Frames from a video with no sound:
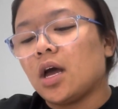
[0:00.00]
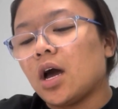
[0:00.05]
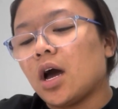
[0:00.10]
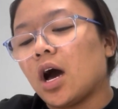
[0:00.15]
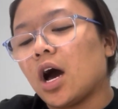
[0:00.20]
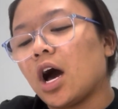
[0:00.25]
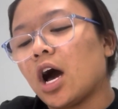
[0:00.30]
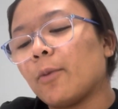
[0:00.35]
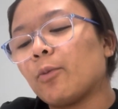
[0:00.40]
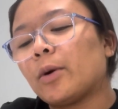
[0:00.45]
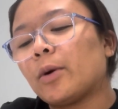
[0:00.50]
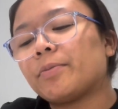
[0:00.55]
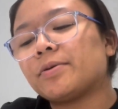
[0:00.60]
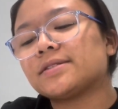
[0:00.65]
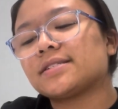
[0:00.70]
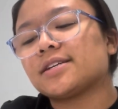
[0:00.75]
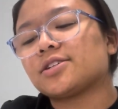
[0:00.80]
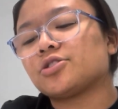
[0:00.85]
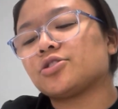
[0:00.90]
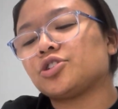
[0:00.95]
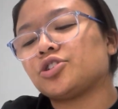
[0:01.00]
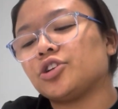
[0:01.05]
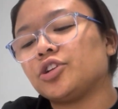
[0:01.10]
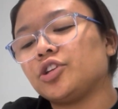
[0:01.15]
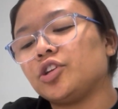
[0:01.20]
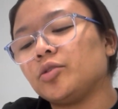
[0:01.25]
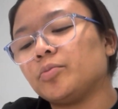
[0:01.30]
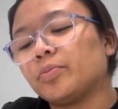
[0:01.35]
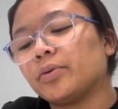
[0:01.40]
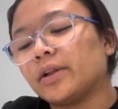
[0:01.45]
What position should
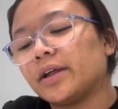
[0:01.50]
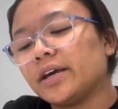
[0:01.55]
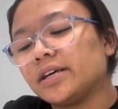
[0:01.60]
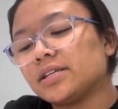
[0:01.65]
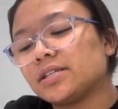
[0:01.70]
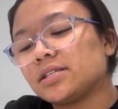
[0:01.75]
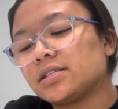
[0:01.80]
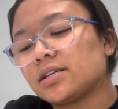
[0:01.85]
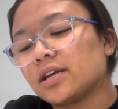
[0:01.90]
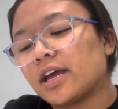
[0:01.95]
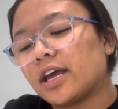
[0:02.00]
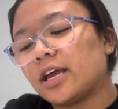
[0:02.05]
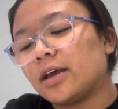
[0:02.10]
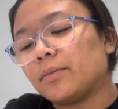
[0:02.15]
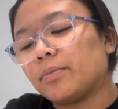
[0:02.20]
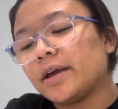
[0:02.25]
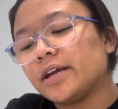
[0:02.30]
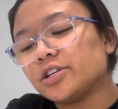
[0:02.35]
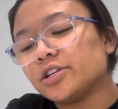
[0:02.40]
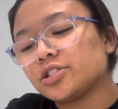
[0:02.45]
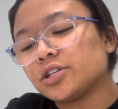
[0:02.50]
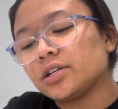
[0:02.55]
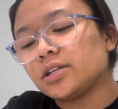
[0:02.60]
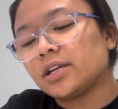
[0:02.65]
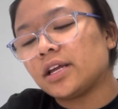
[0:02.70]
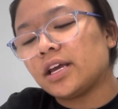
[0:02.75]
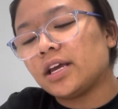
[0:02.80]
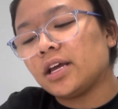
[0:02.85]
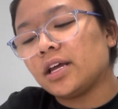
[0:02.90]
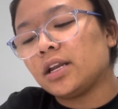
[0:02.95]
you place a
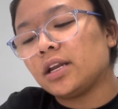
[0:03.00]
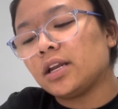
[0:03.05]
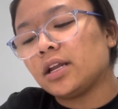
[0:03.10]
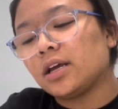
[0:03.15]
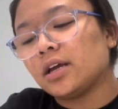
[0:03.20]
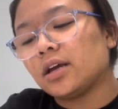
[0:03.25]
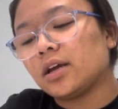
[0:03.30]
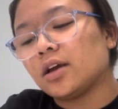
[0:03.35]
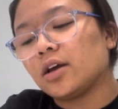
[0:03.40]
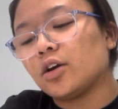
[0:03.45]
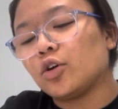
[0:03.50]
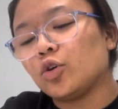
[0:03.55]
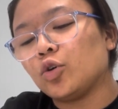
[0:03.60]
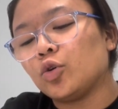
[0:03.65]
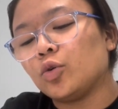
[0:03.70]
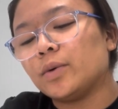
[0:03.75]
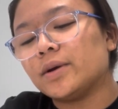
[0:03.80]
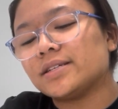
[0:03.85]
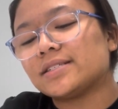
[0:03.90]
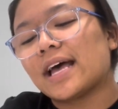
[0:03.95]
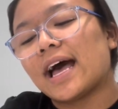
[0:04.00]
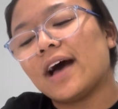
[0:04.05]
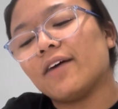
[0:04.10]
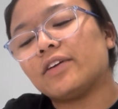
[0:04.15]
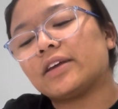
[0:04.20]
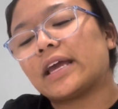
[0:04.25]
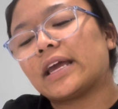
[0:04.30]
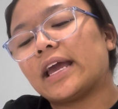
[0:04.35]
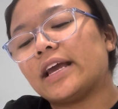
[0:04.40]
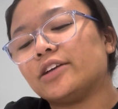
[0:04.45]
patient in who is
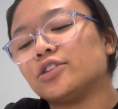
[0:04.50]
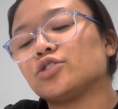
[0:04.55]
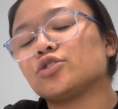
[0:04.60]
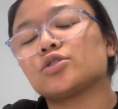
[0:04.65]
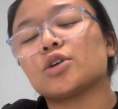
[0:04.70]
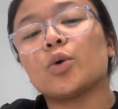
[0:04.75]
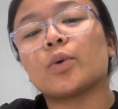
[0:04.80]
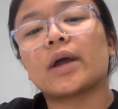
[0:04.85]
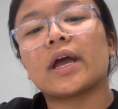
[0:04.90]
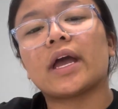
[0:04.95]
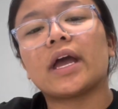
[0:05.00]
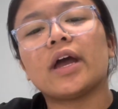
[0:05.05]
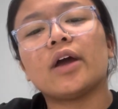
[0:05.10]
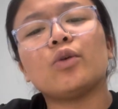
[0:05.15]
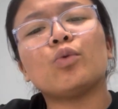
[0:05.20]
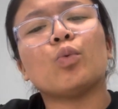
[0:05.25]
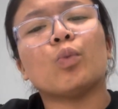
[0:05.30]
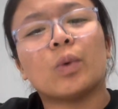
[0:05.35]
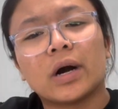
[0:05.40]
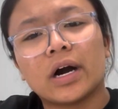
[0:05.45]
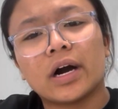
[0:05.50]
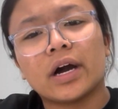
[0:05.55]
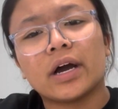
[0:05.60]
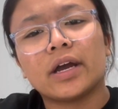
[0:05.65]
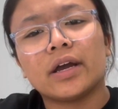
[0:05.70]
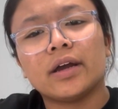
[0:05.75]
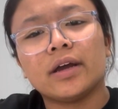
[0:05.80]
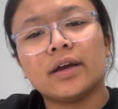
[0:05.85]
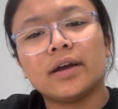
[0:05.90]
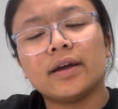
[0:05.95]
having a stroke, and why?